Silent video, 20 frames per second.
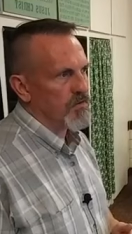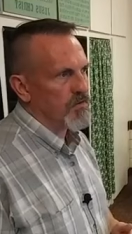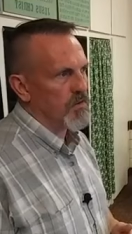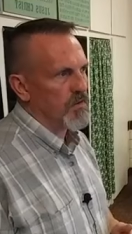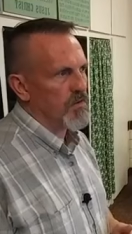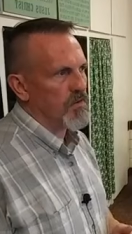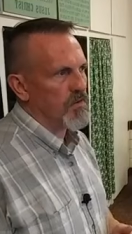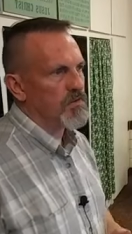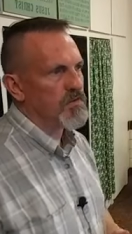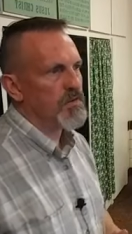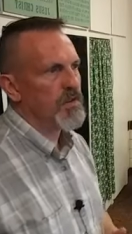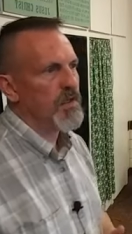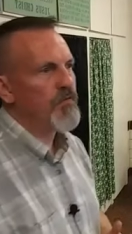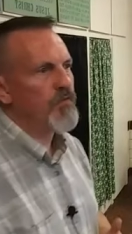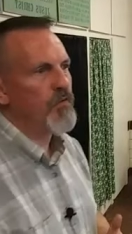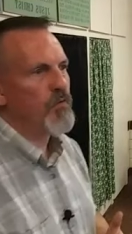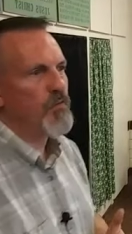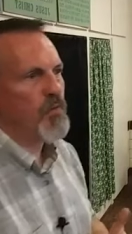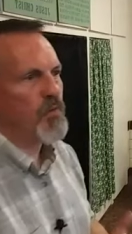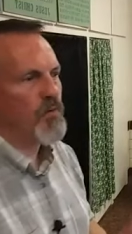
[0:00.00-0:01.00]
the
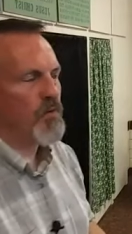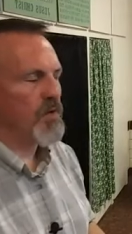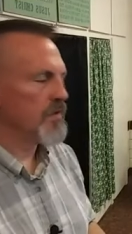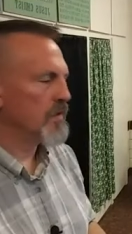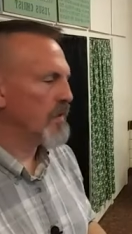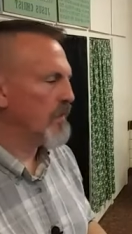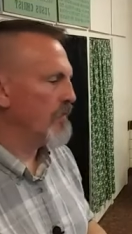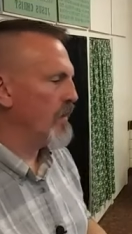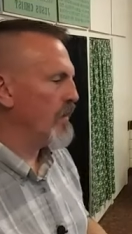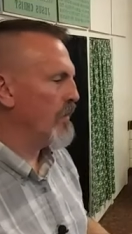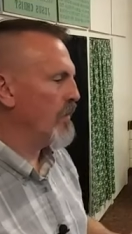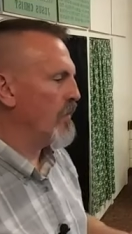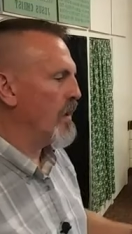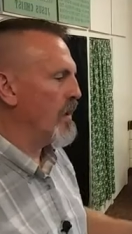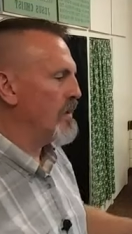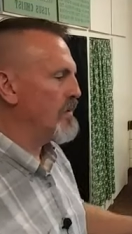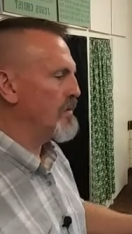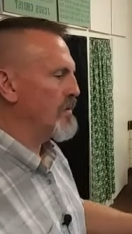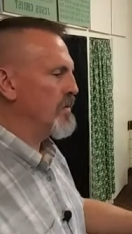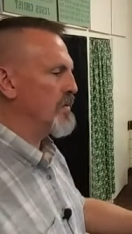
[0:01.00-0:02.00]
deceivableness of
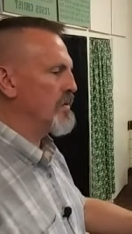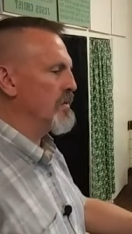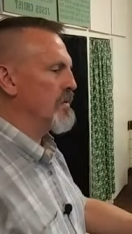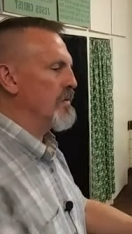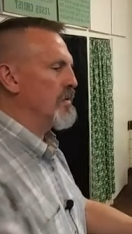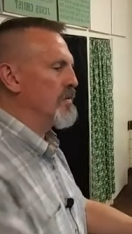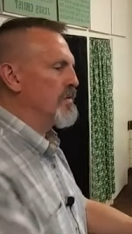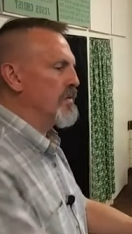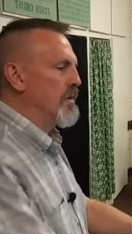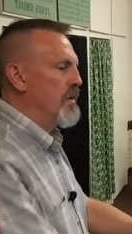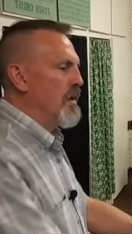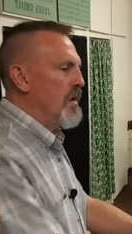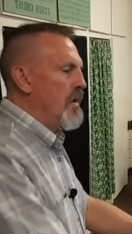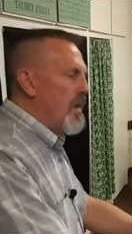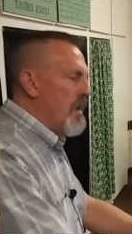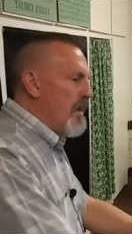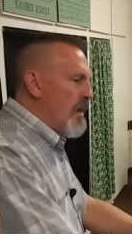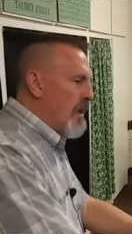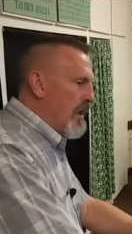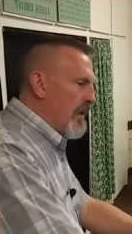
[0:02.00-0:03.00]
unrighteousness.
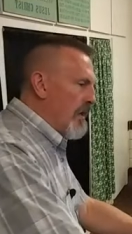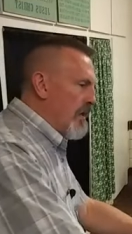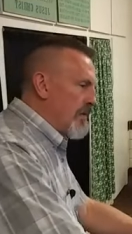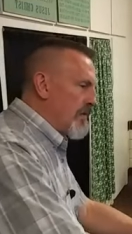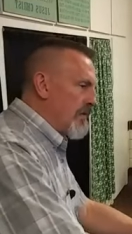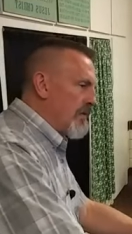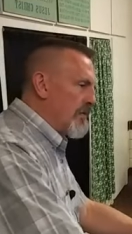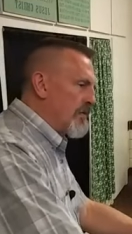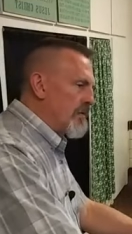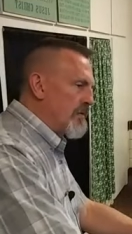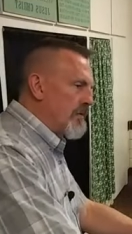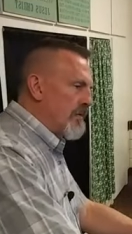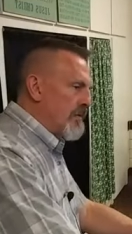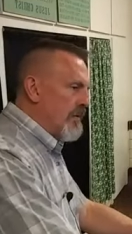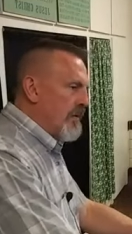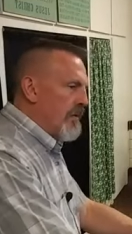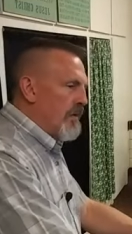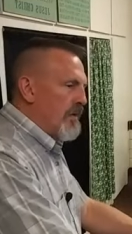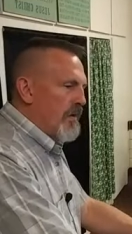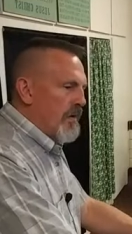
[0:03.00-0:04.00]
And this
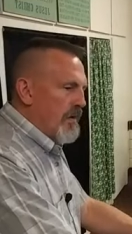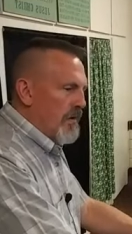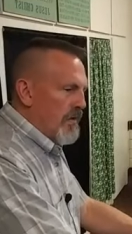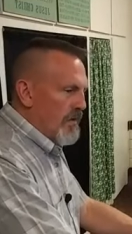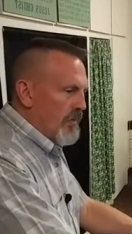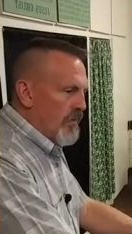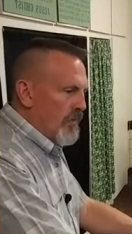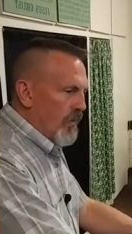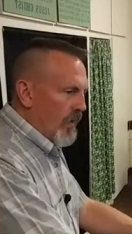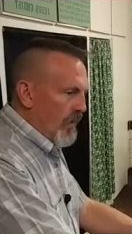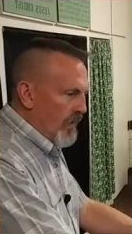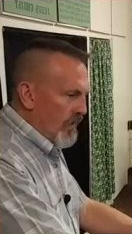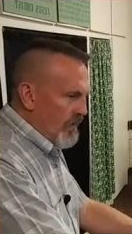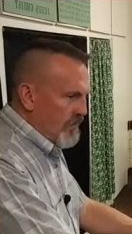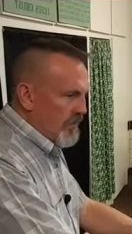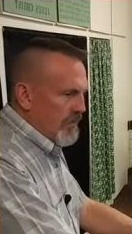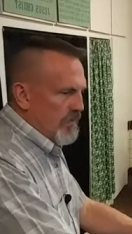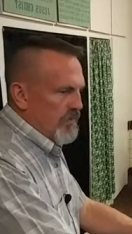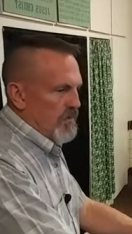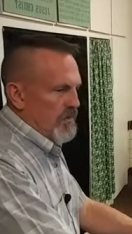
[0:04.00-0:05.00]
is
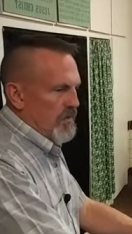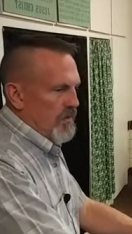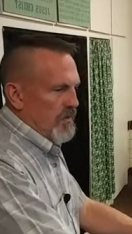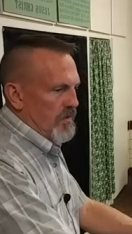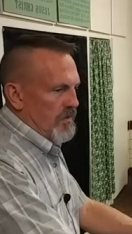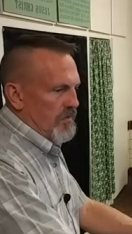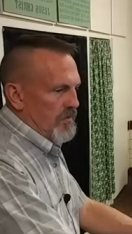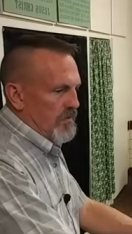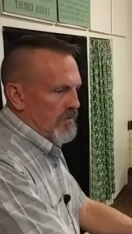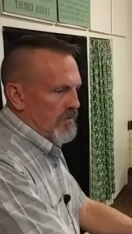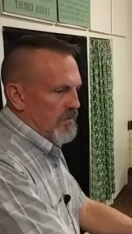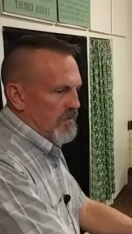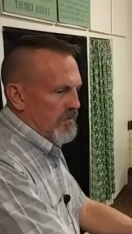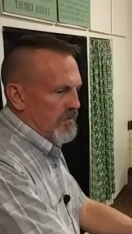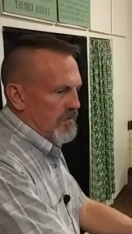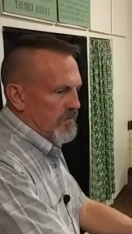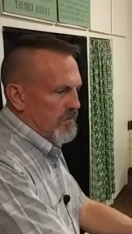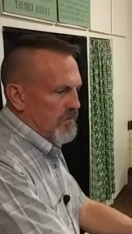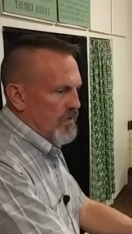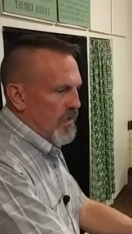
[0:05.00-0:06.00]
religious sins,
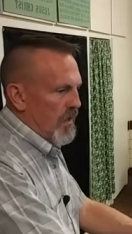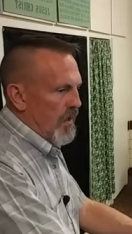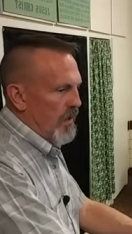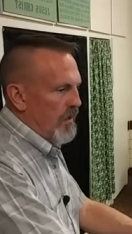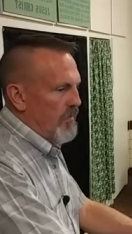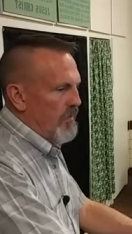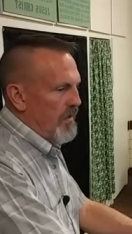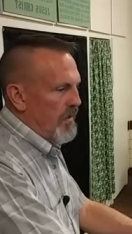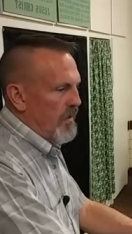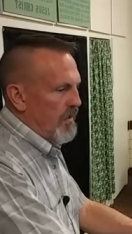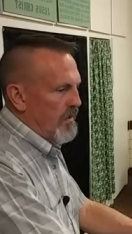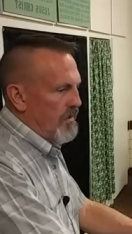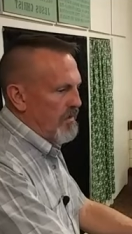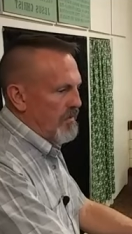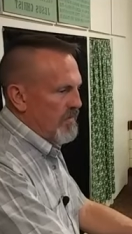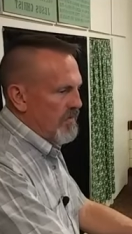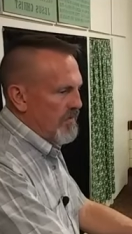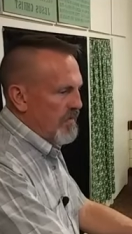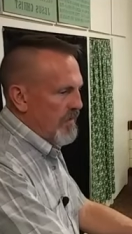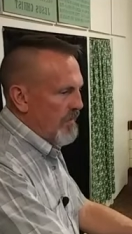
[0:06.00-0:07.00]
trying to be
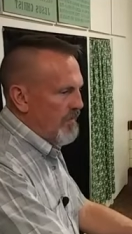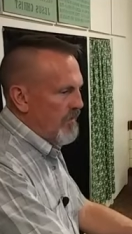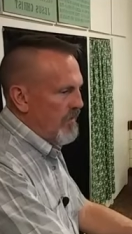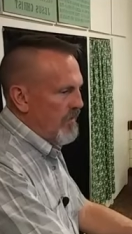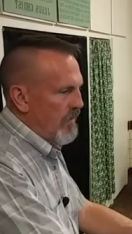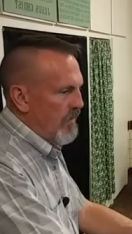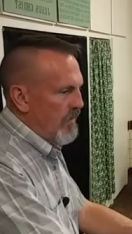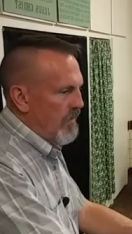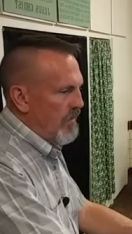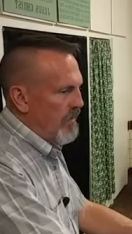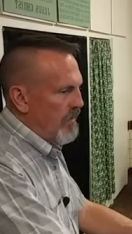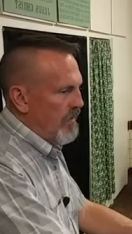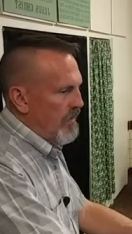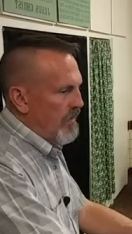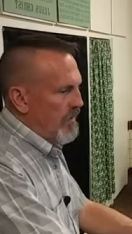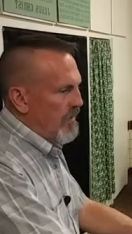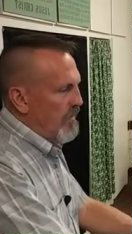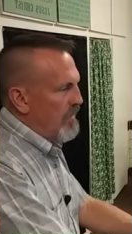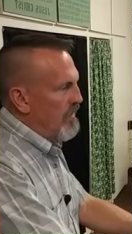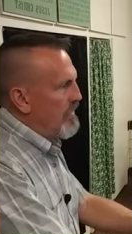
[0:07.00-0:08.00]
accepted
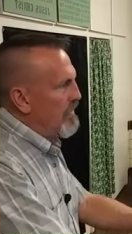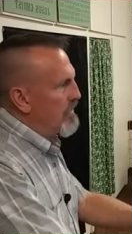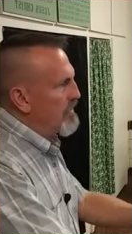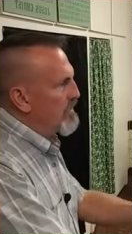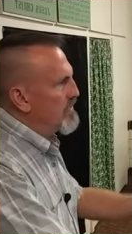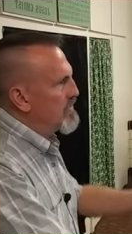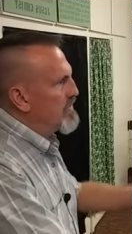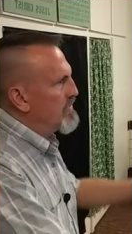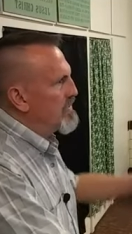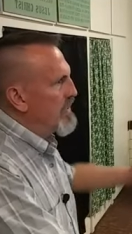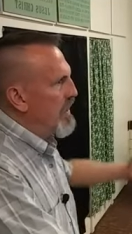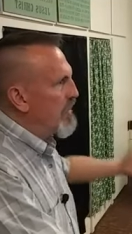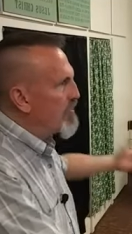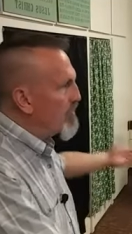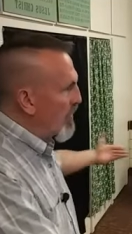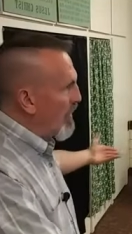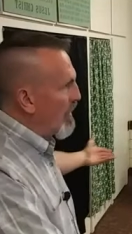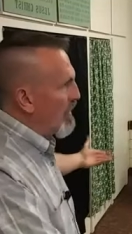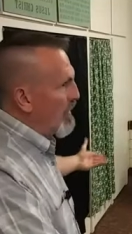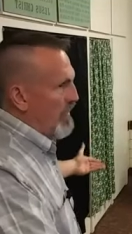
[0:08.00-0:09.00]

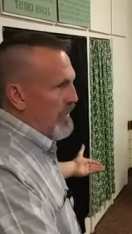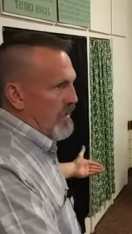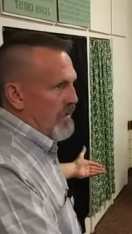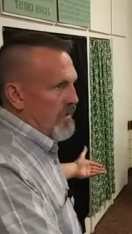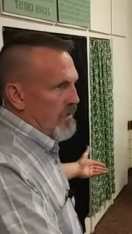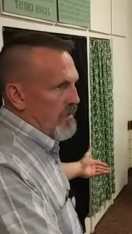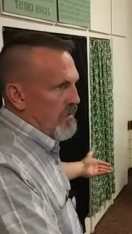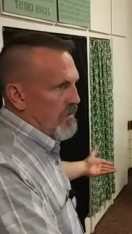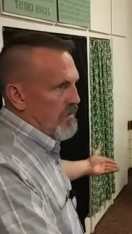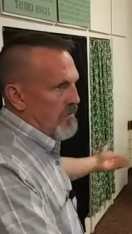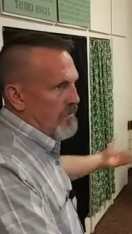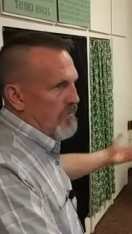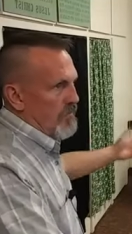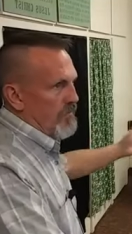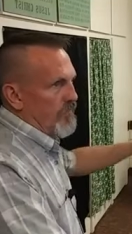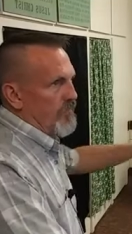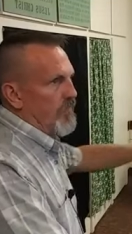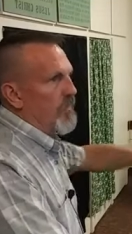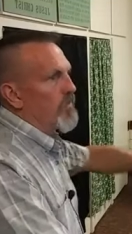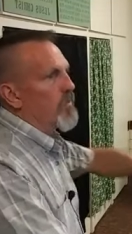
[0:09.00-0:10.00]
separately
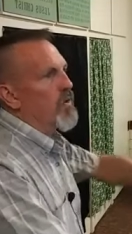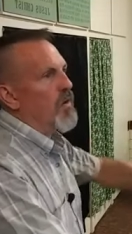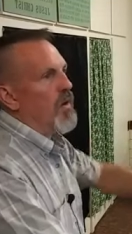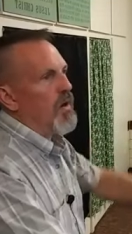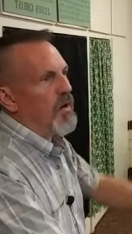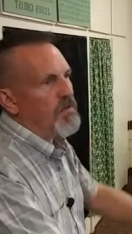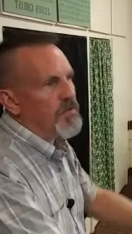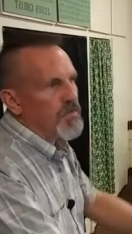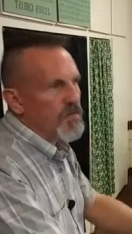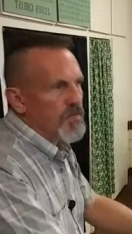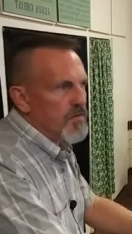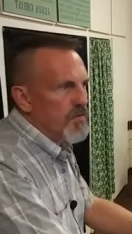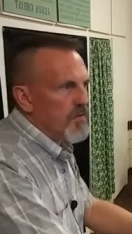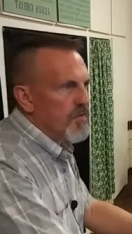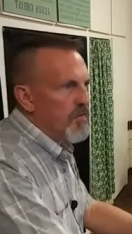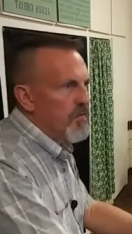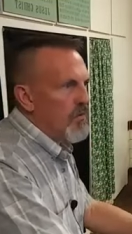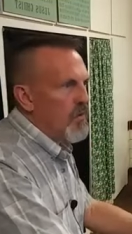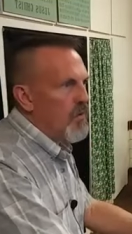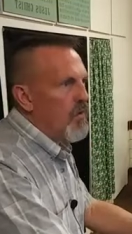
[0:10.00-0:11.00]
from Christ
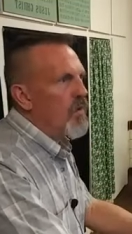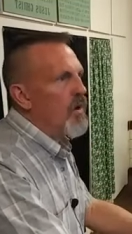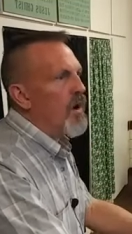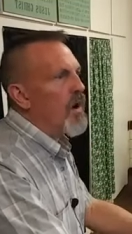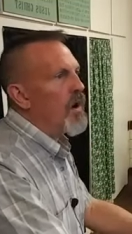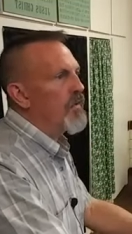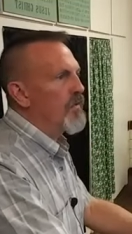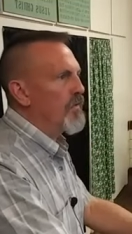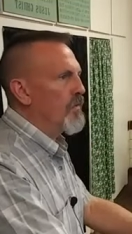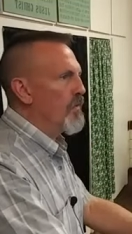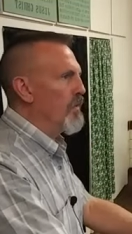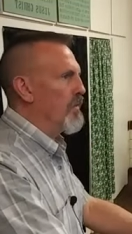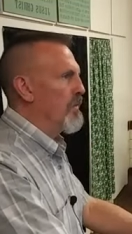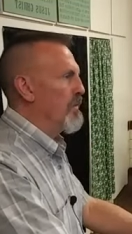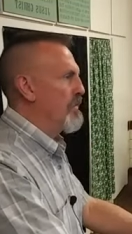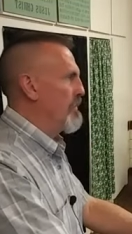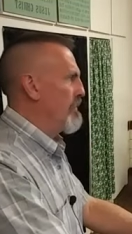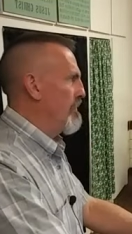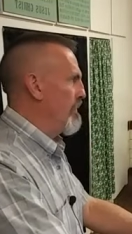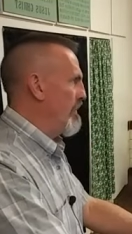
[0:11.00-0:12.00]
or
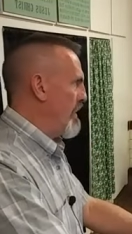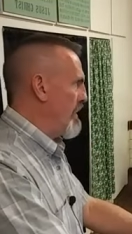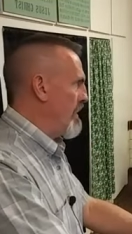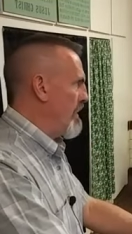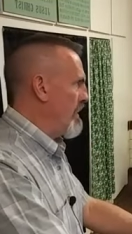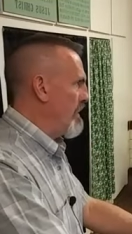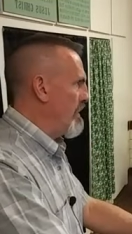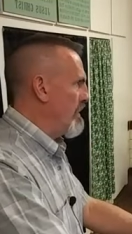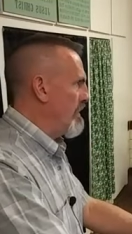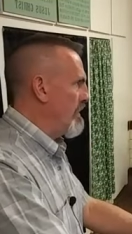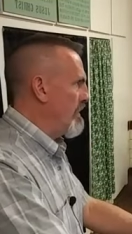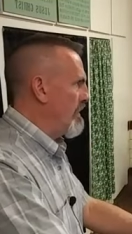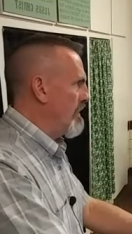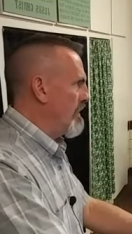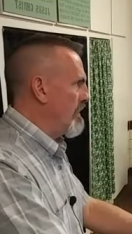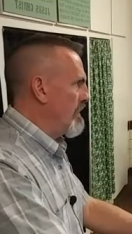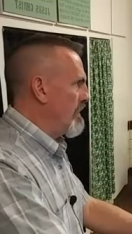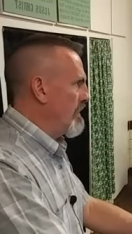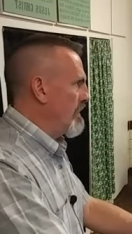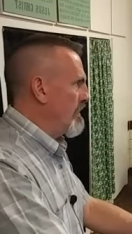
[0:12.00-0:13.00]
other than
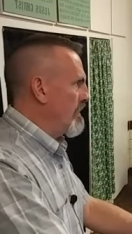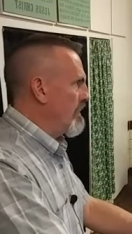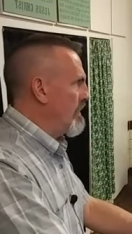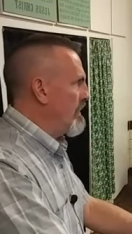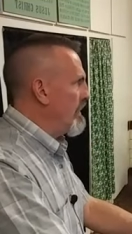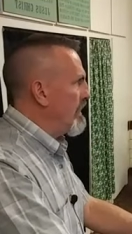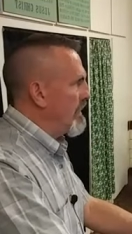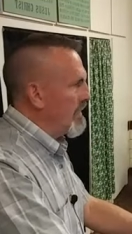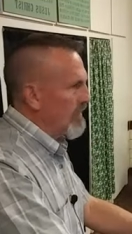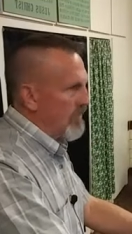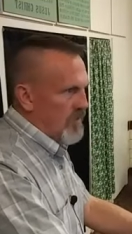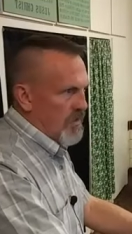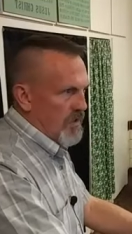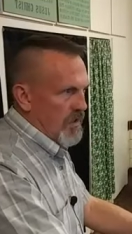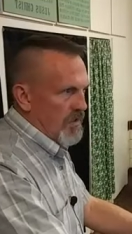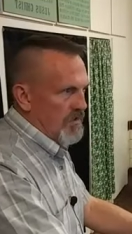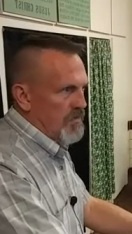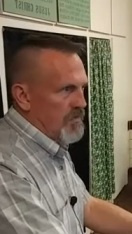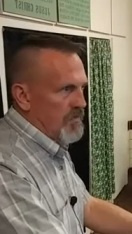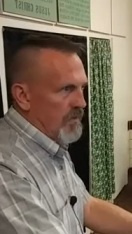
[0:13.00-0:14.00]
in
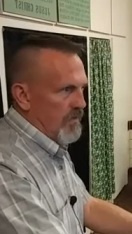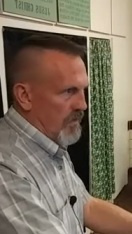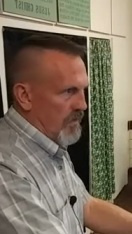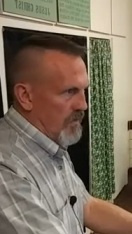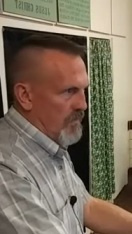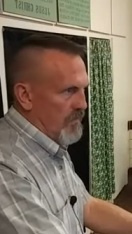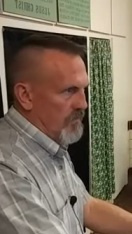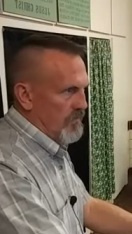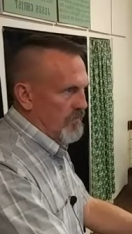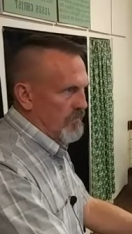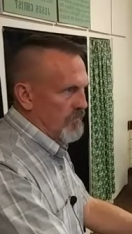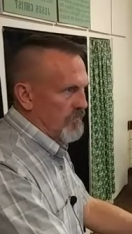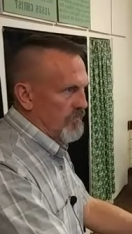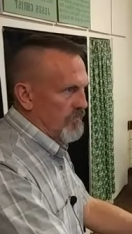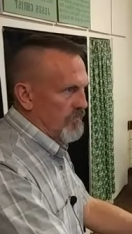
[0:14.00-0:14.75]
Christ alone.